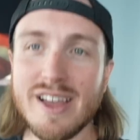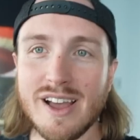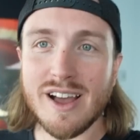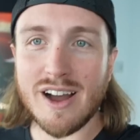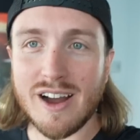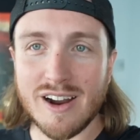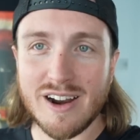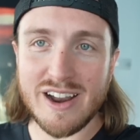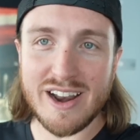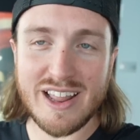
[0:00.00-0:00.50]

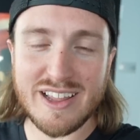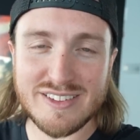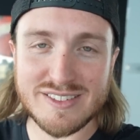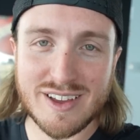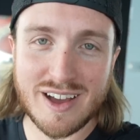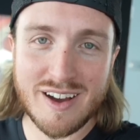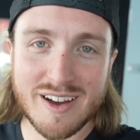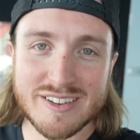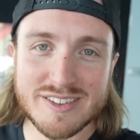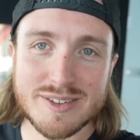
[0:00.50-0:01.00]
All right, as
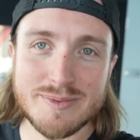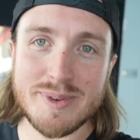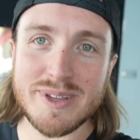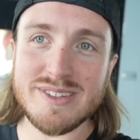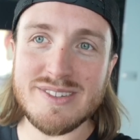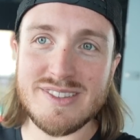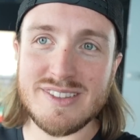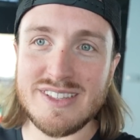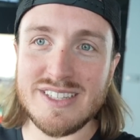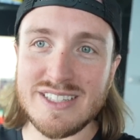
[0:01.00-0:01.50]
awesome
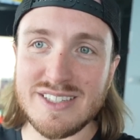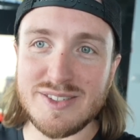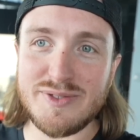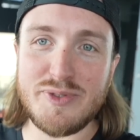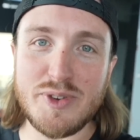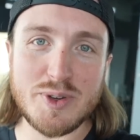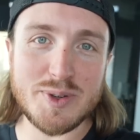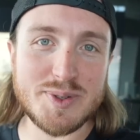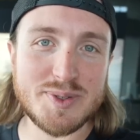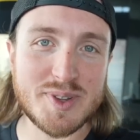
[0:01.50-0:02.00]
as these
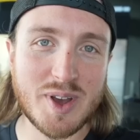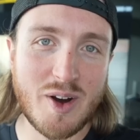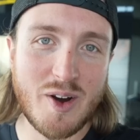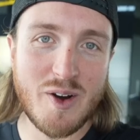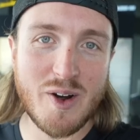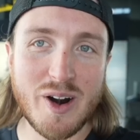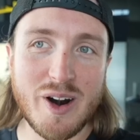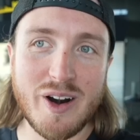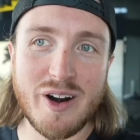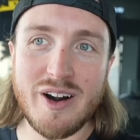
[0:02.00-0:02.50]
views
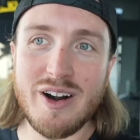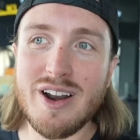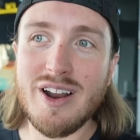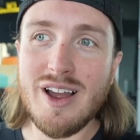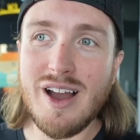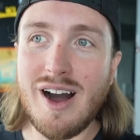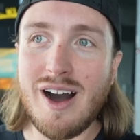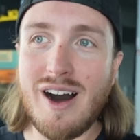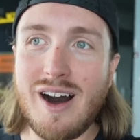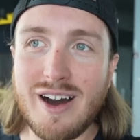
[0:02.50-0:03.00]
are,
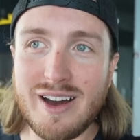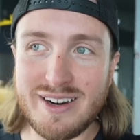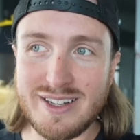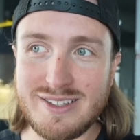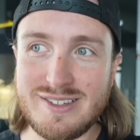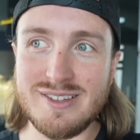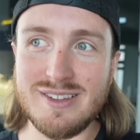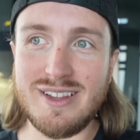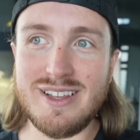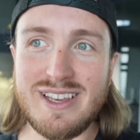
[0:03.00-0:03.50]

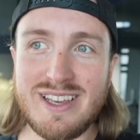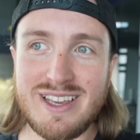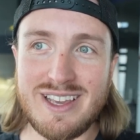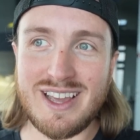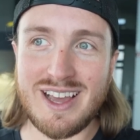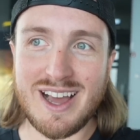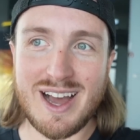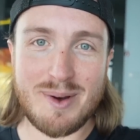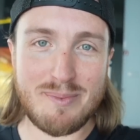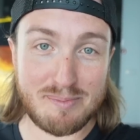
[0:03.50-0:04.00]
honestly,
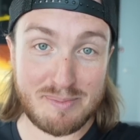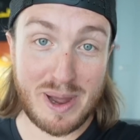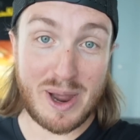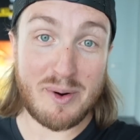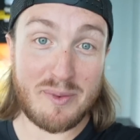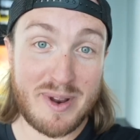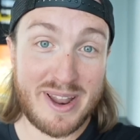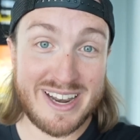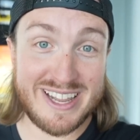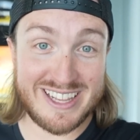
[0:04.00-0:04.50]
I'm
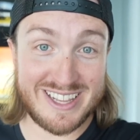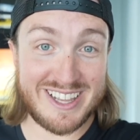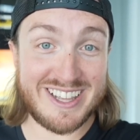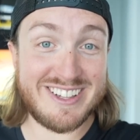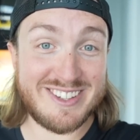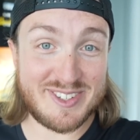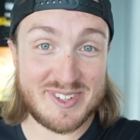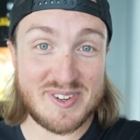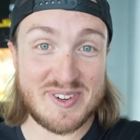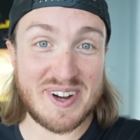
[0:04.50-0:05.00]
about ready
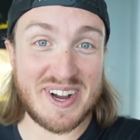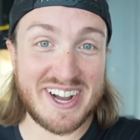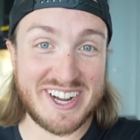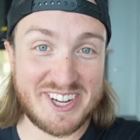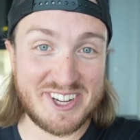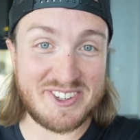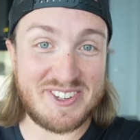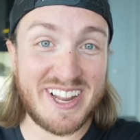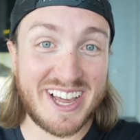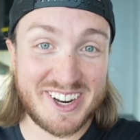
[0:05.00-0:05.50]
to
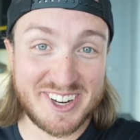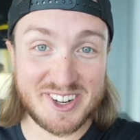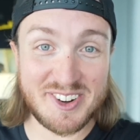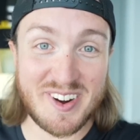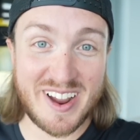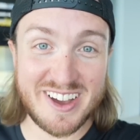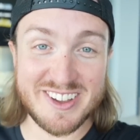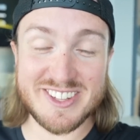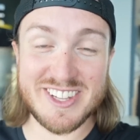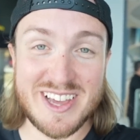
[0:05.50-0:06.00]
go down to
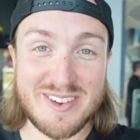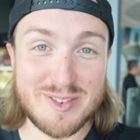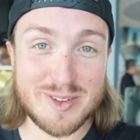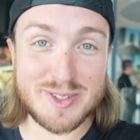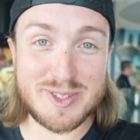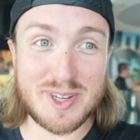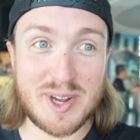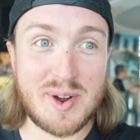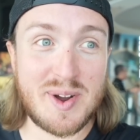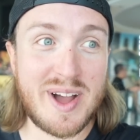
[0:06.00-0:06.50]
ground level,
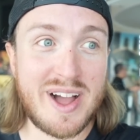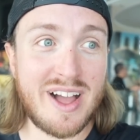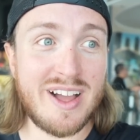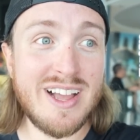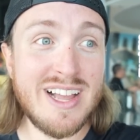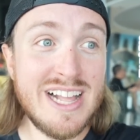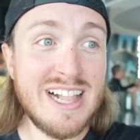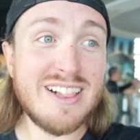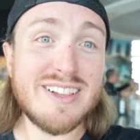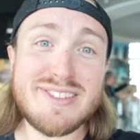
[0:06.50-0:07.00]
so
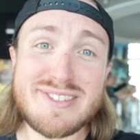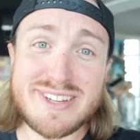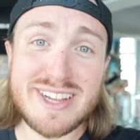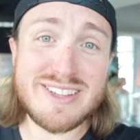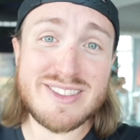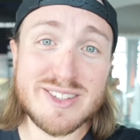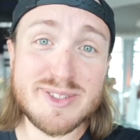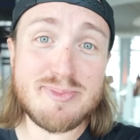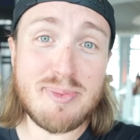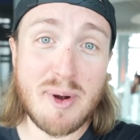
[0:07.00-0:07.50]
let's
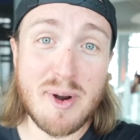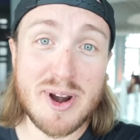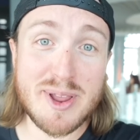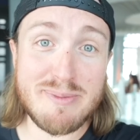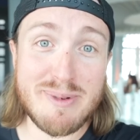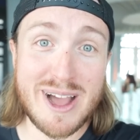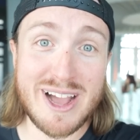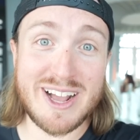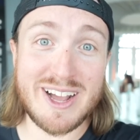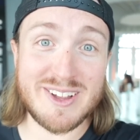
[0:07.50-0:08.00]
take this party
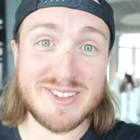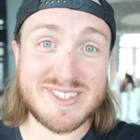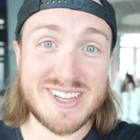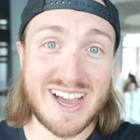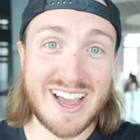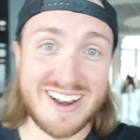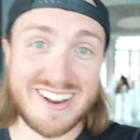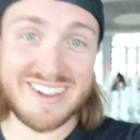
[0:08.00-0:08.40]
back outside.